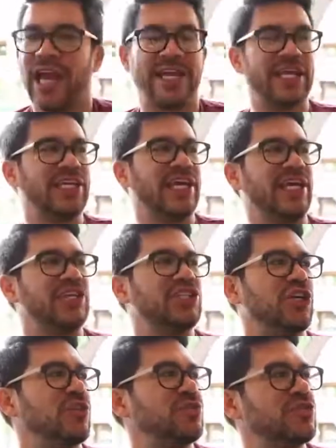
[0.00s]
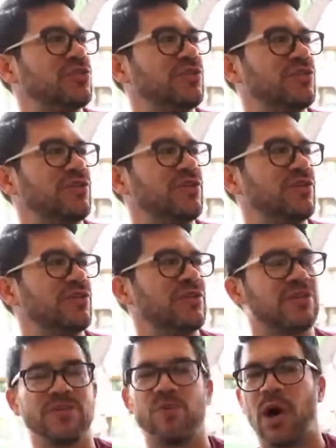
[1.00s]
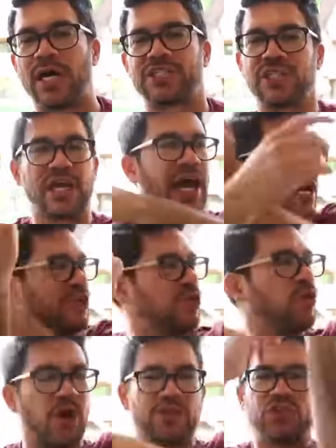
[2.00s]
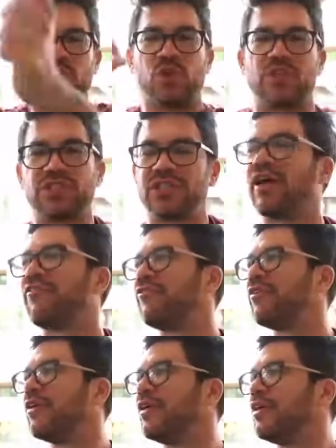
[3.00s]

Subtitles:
and Indiana Jones watched the guy do all the sword stuff,